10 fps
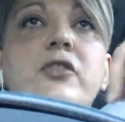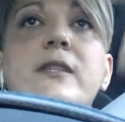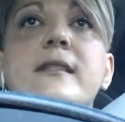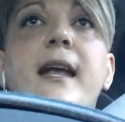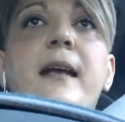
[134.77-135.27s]
She
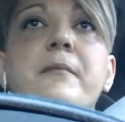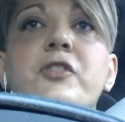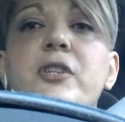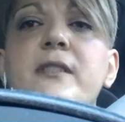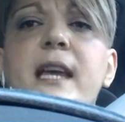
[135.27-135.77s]
snapped.
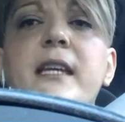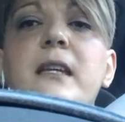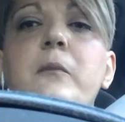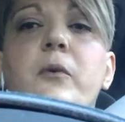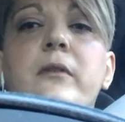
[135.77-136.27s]
She couldn't take
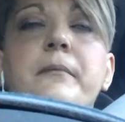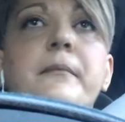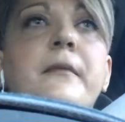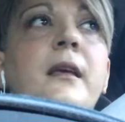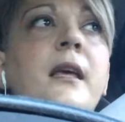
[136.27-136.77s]
anymore.
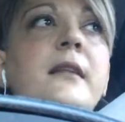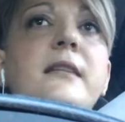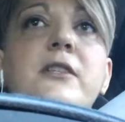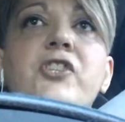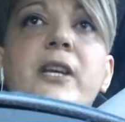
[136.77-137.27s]

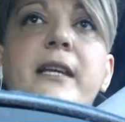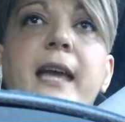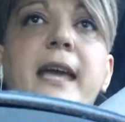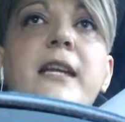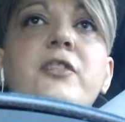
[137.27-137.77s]
Did she
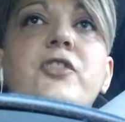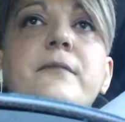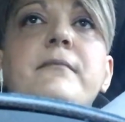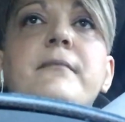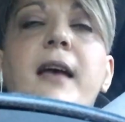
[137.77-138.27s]
engage?
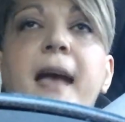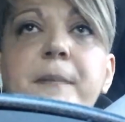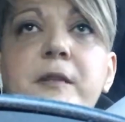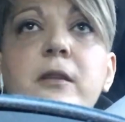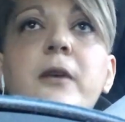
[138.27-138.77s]

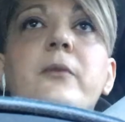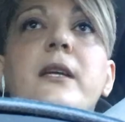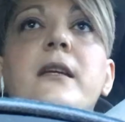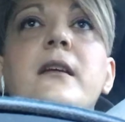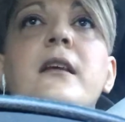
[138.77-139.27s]

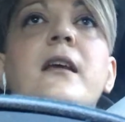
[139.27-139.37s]
Absolutely.